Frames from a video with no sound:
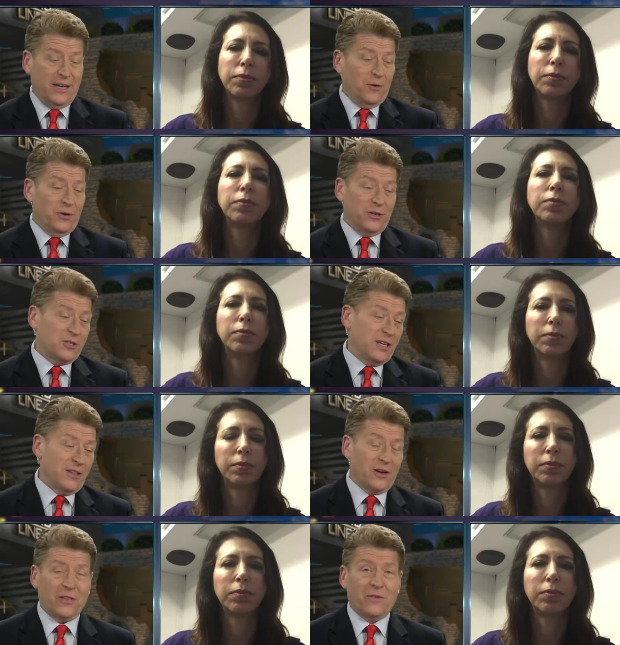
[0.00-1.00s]
Speaker 1: when you see
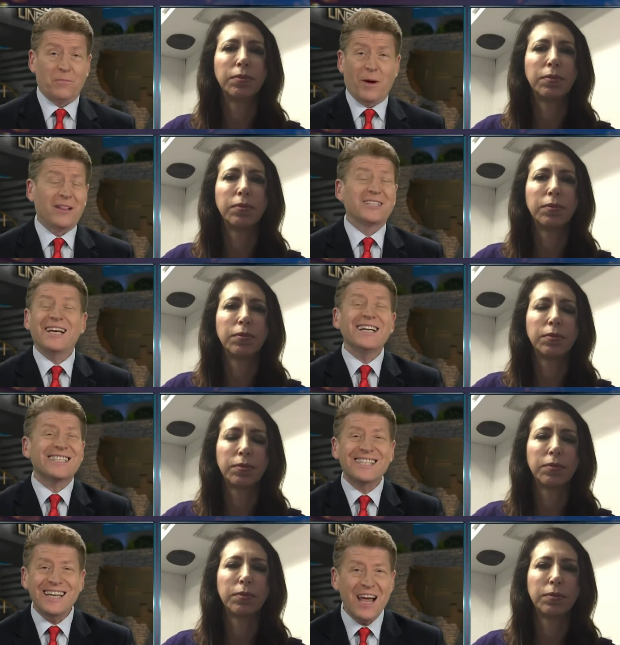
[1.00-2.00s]
the, the mileage, it's
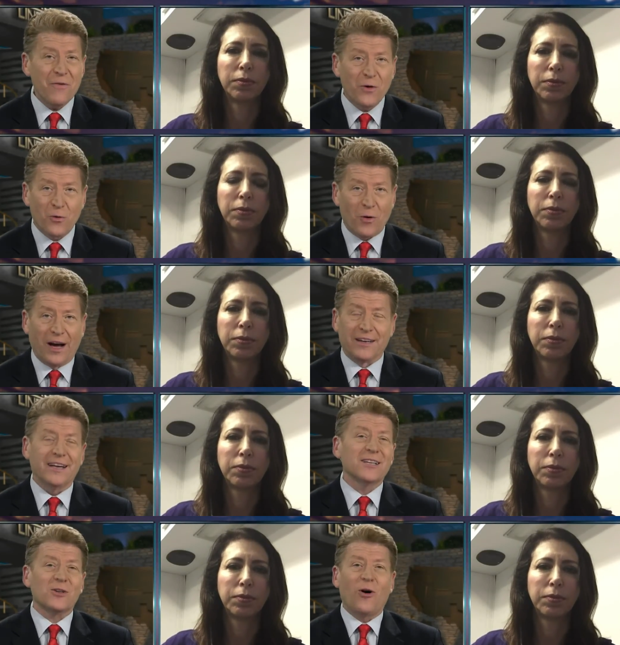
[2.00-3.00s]
never right.
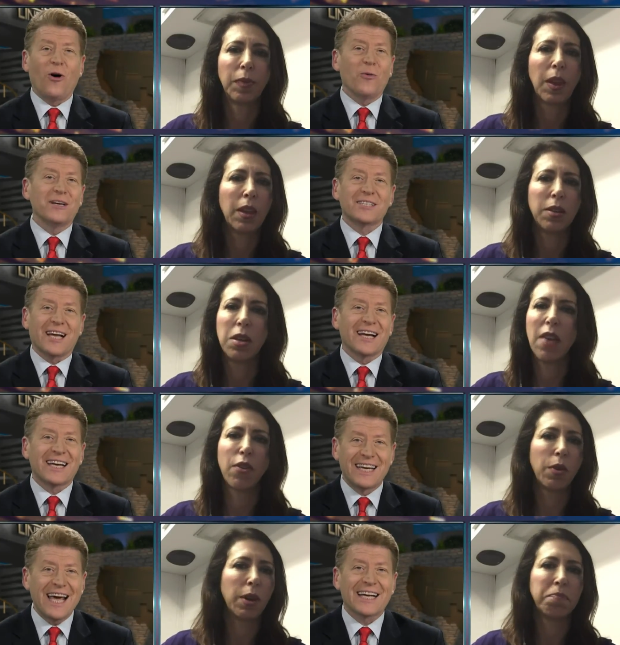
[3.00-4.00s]
It's always a
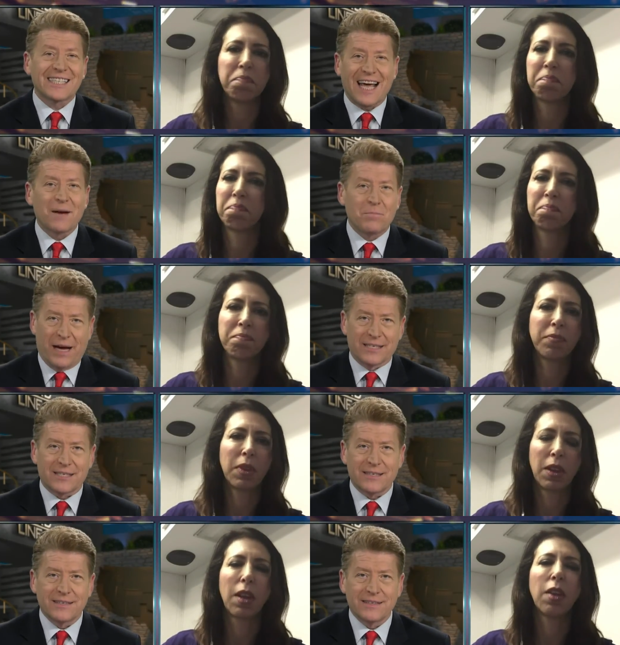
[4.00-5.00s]
never. guess at
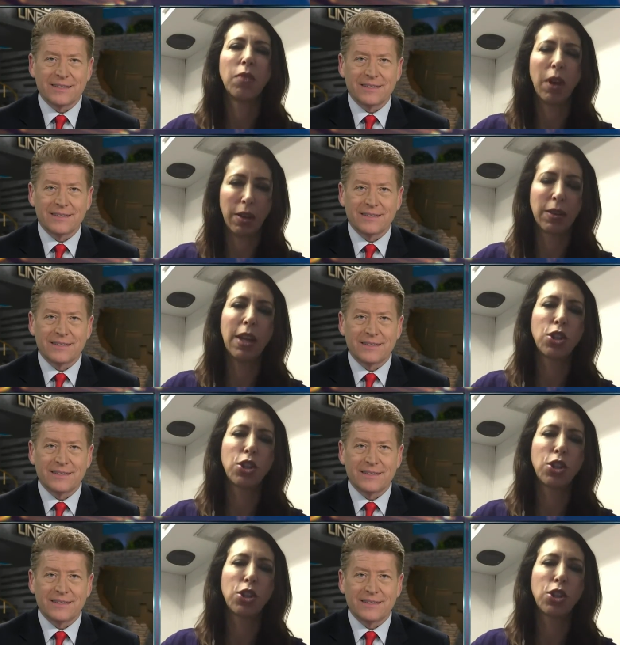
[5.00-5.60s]
best right. That's